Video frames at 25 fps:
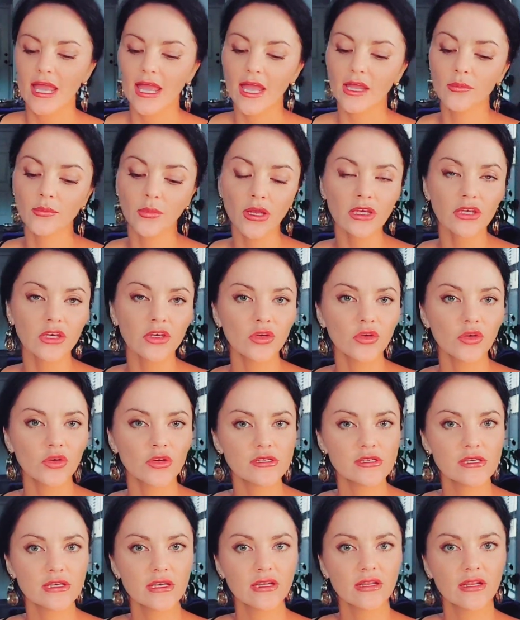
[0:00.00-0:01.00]
And my
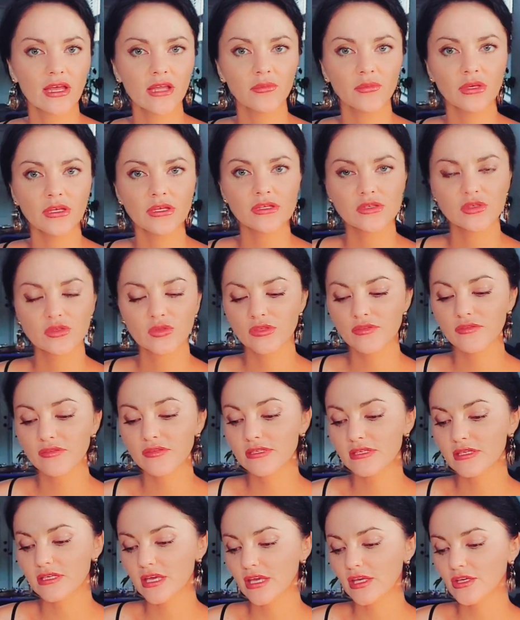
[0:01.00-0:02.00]
curiosity led me to
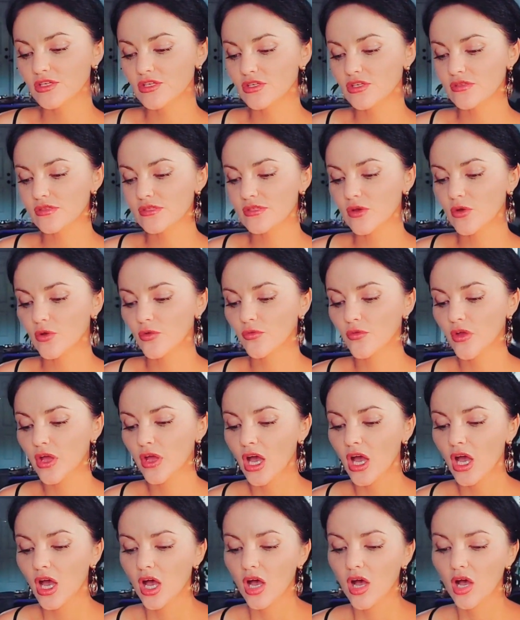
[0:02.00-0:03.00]
investigations of
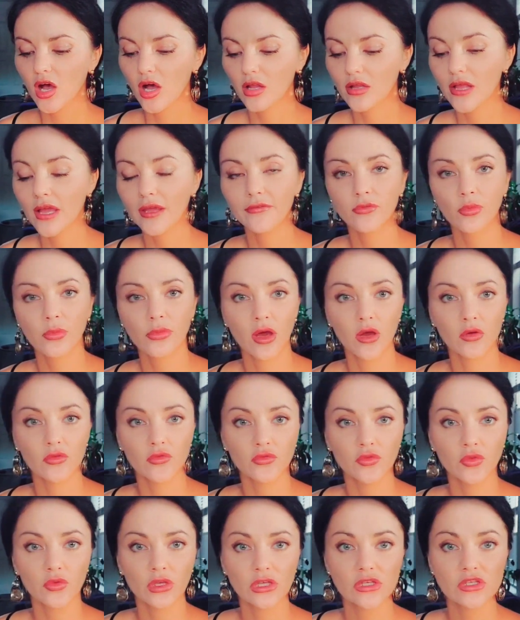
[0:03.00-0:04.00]
uh, life without
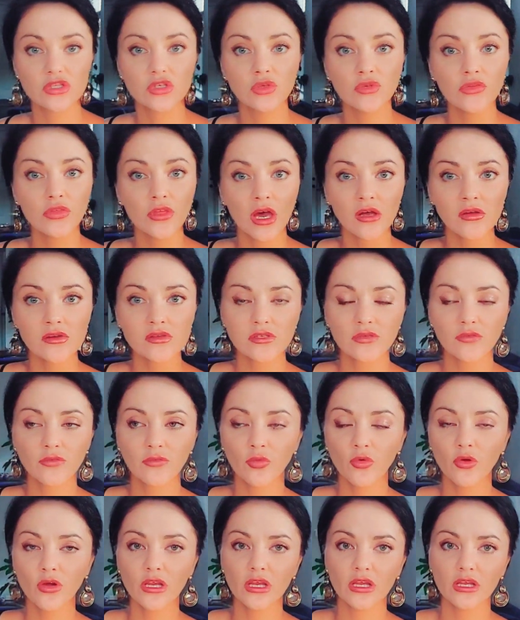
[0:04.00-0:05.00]
food in two thousand
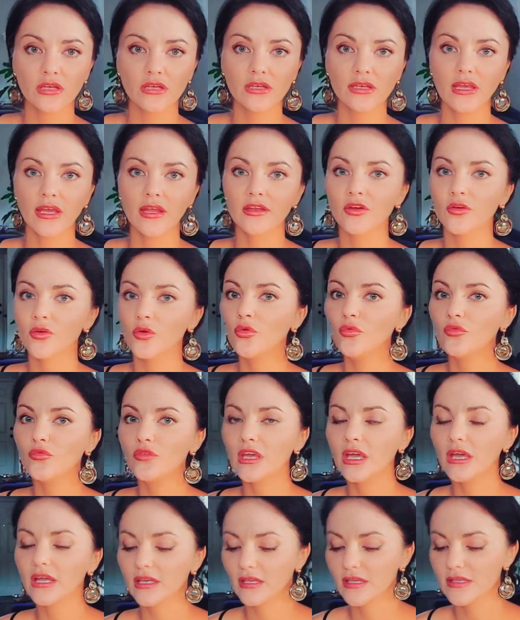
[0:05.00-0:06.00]
fourteen and raw
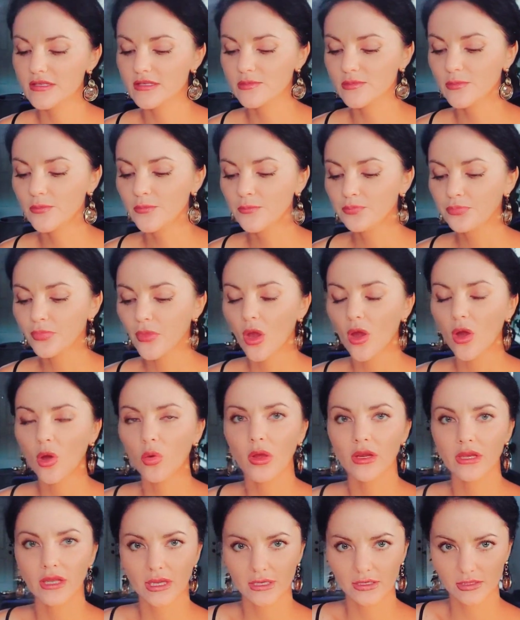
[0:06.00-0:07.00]
veganism,
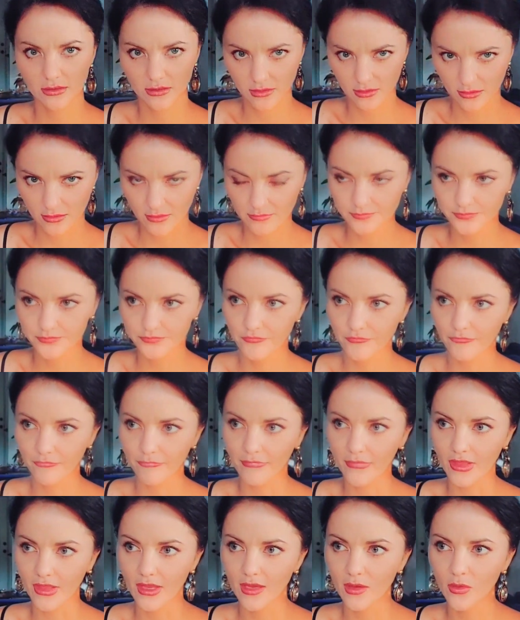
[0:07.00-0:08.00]
when I um,
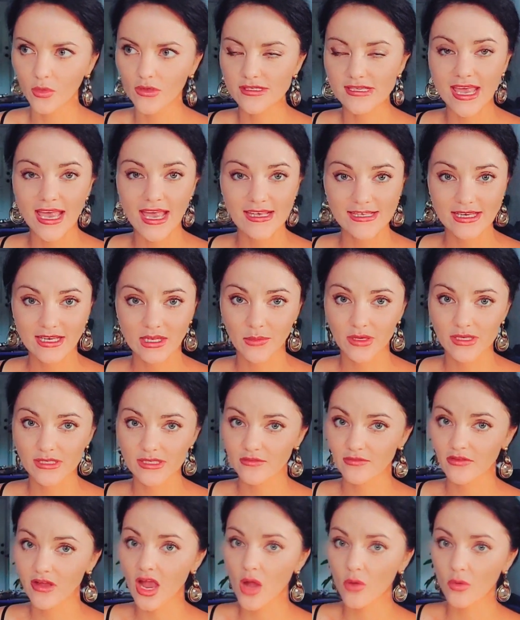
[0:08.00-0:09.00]
was asking
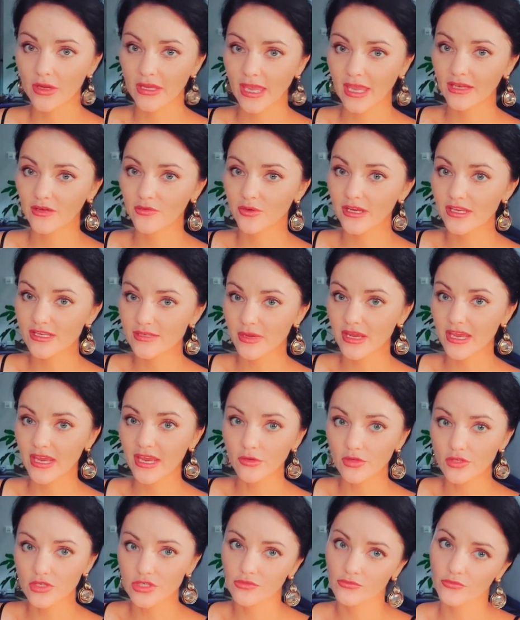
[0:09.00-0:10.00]
myself how I can raise my
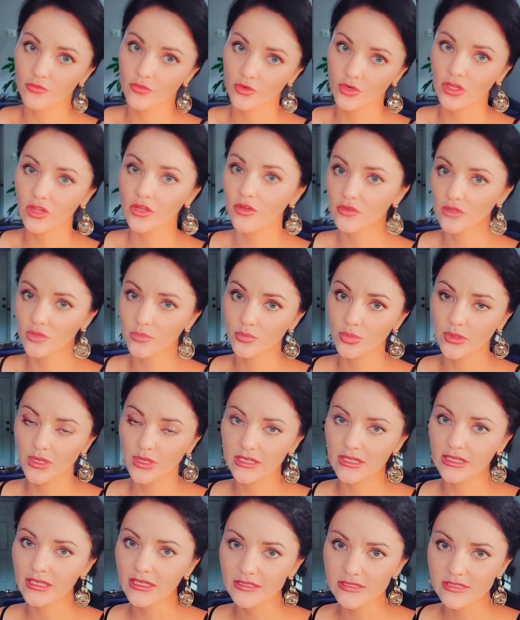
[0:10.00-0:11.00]
energy for learning
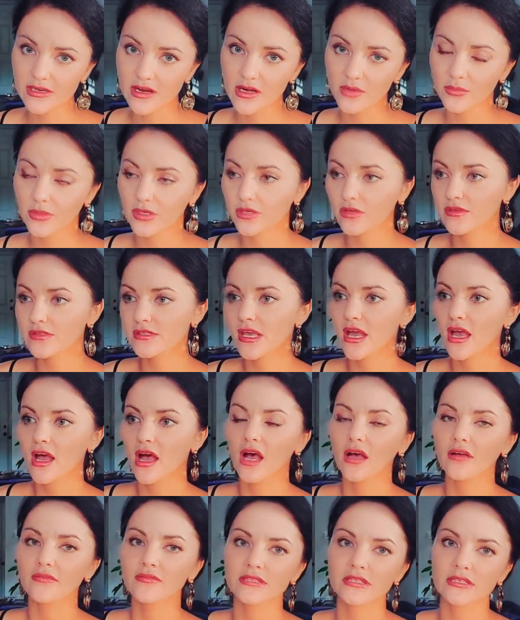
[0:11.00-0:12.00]
playing guitar, because
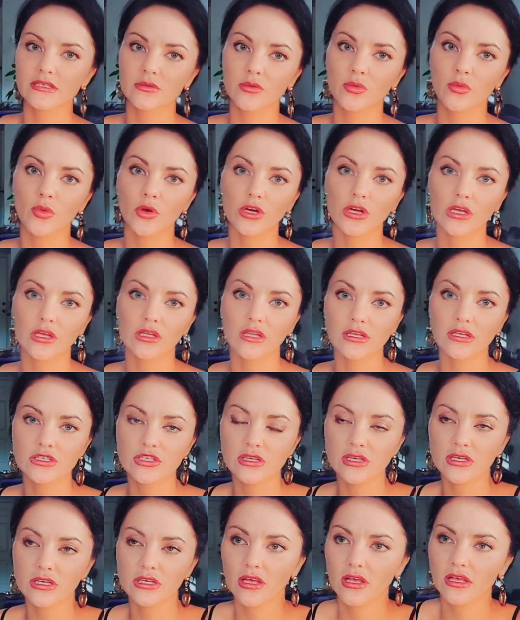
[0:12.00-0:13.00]
after working
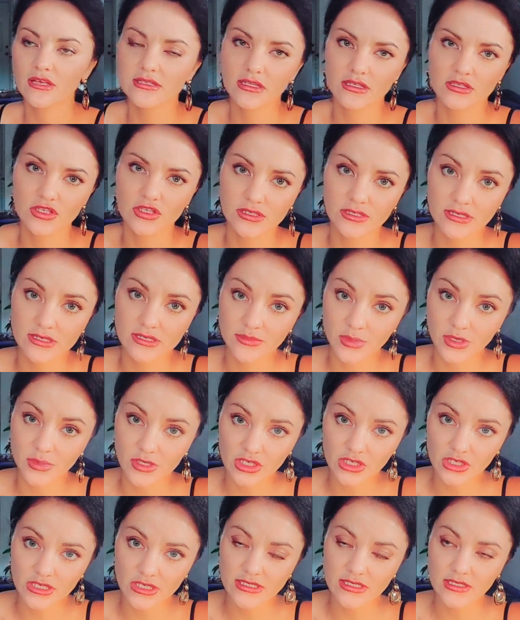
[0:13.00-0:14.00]
logi as logistics
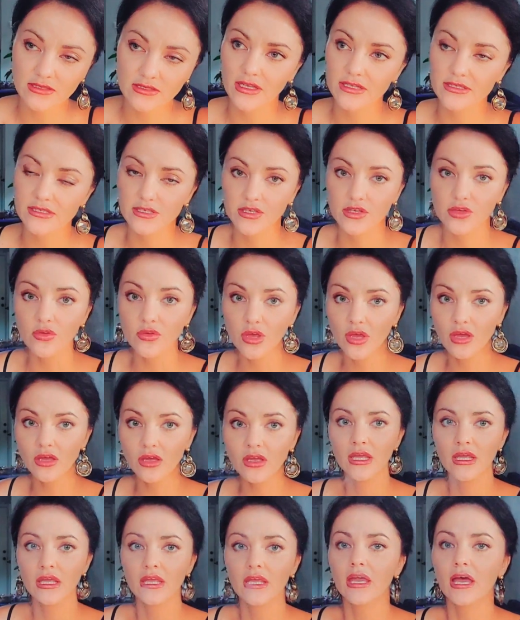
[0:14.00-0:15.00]
specialist at Toyota,
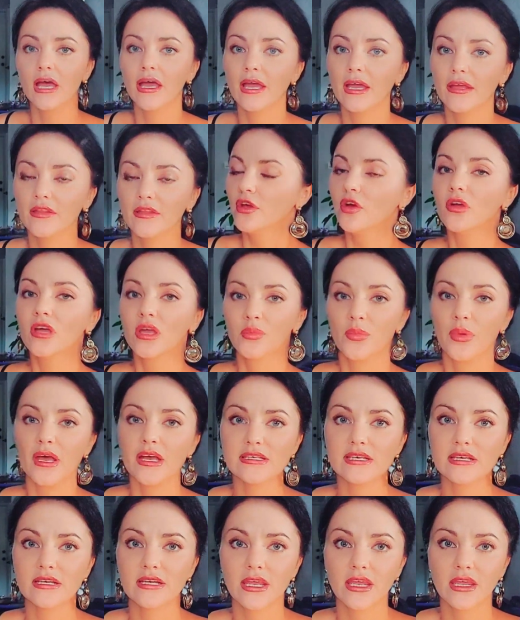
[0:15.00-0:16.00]
I had no
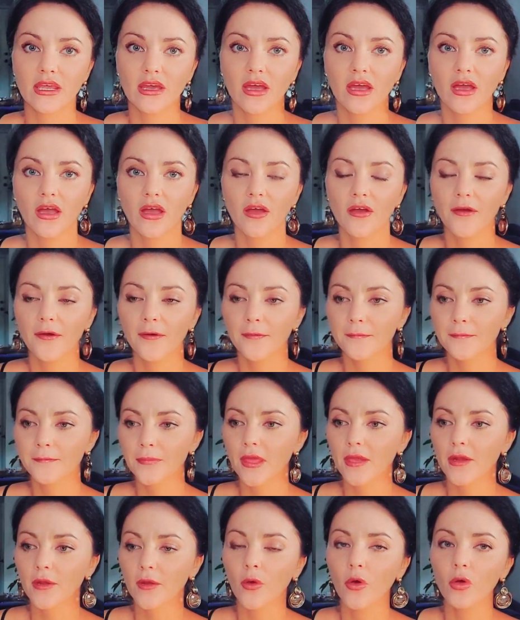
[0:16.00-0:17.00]
capacity um,
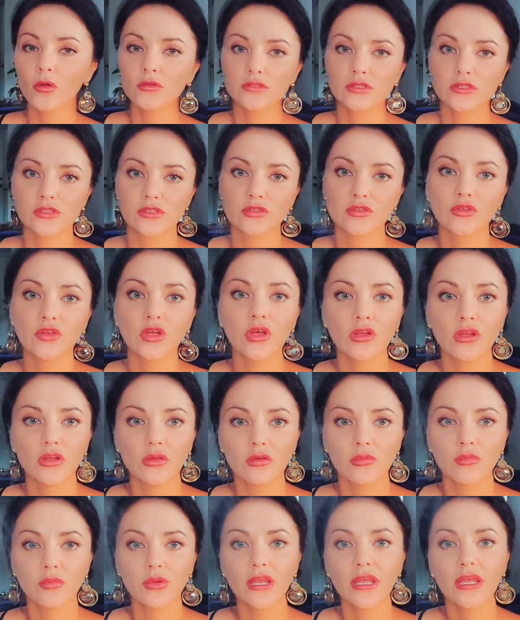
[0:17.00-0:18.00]
at all to
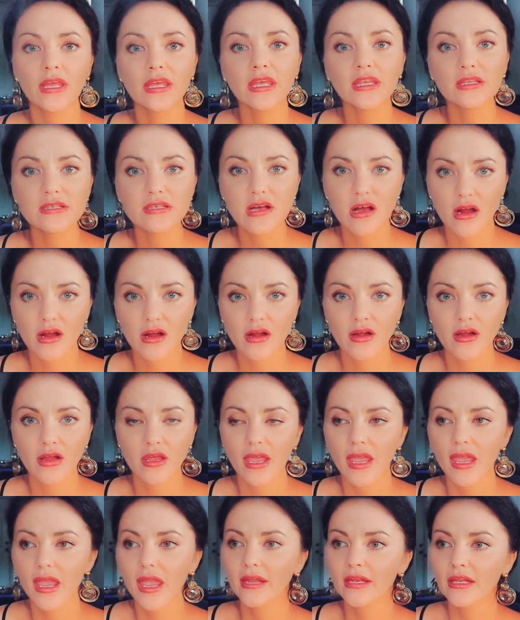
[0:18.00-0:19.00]
play guitar.
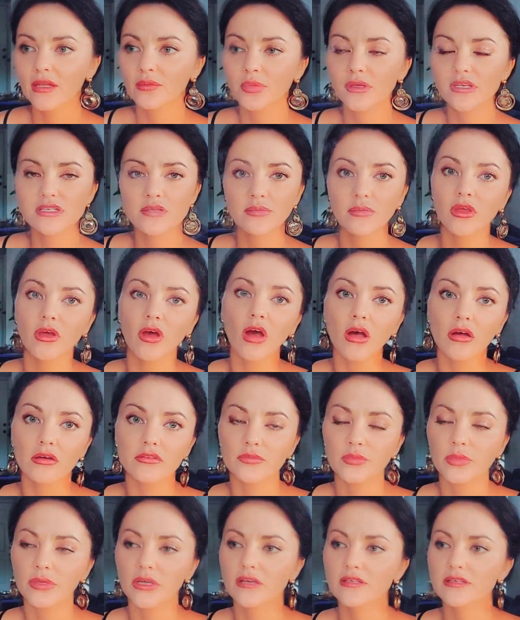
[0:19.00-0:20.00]
And it pissed me
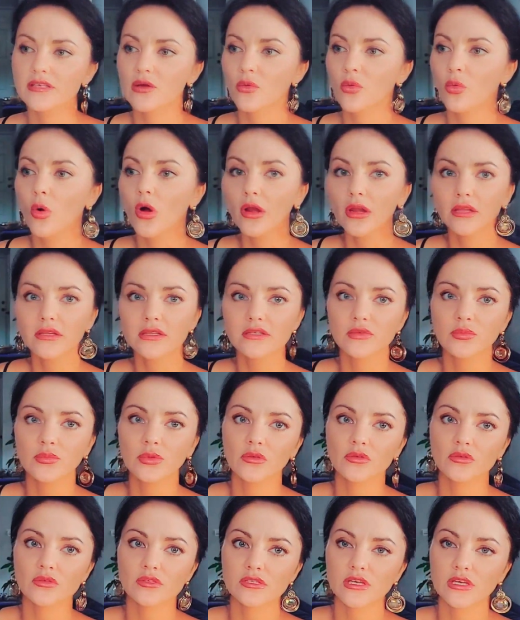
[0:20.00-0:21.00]
off because I wanted to
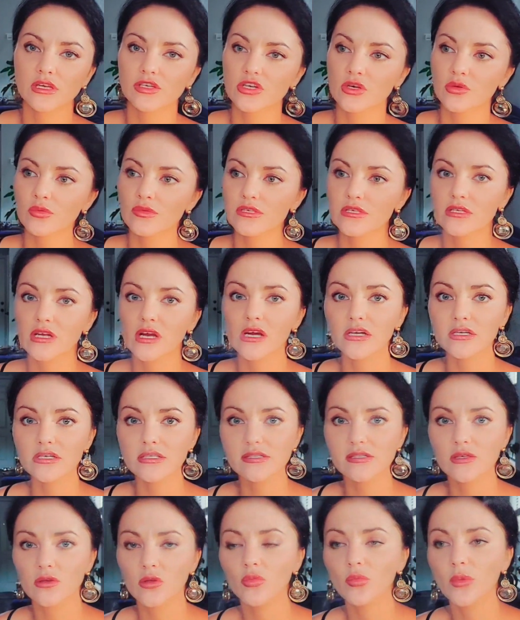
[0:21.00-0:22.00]
be on stage. I was an
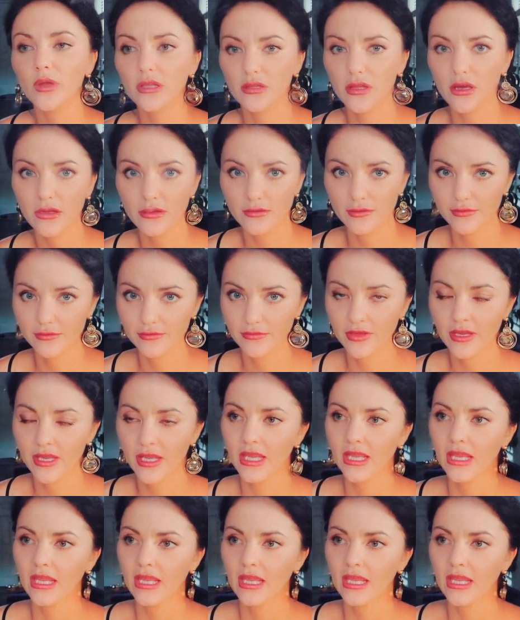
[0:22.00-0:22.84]
artist all my life.